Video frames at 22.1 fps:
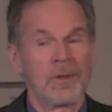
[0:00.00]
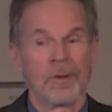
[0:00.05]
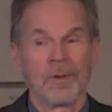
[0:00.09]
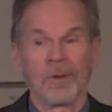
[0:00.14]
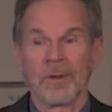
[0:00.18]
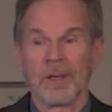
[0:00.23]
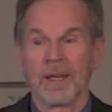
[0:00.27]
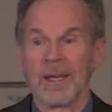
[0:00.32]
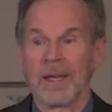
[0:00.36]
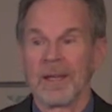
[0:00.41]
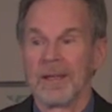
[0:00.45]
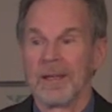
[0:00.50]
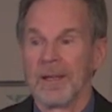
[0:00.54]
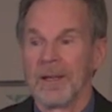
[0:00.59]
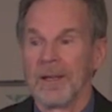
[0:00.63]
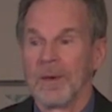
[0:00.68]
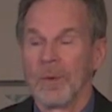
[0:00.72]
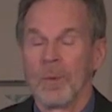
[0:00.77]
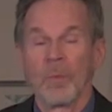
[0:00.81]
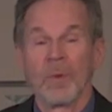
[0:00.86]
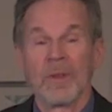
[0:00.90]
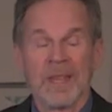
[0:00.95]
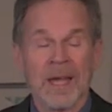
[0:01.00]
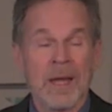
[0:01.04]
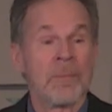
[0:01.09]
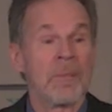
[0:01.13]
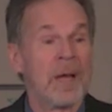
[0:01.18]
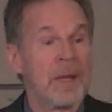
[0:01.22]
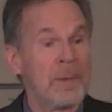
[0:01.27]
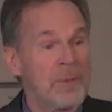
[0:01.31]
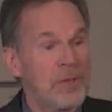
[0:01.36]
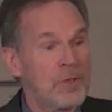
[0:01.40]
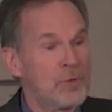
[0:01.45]
Okay. Well, that
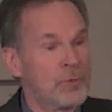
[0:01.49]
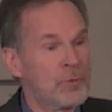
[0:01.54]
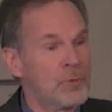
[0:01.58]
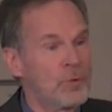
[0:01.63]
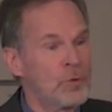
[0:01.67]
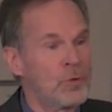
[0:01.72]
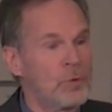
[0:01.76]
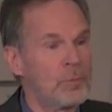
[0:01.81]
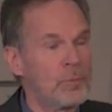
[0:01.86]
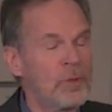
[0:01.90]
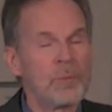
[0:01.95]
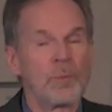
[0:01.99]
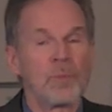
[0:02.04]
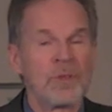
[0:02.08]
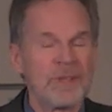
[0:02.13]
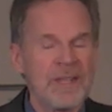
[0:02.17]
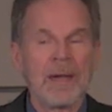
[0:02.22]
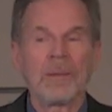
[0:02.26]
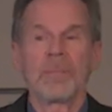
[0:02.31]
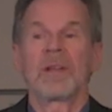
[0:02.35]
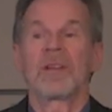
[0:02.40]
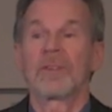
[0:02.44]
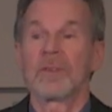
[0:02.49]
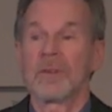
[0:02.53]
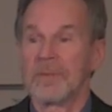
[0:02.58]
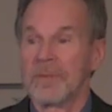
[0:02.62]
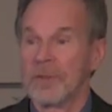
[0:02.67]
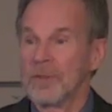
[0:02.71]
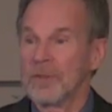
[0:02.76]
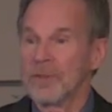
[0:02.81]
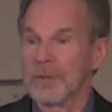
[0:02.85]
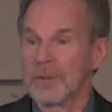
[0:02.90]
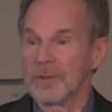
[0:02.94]
might be true, but would that be
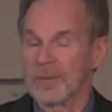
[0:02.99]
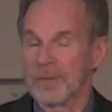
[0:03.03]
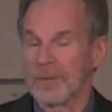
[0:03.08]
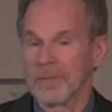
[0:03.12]
sufficient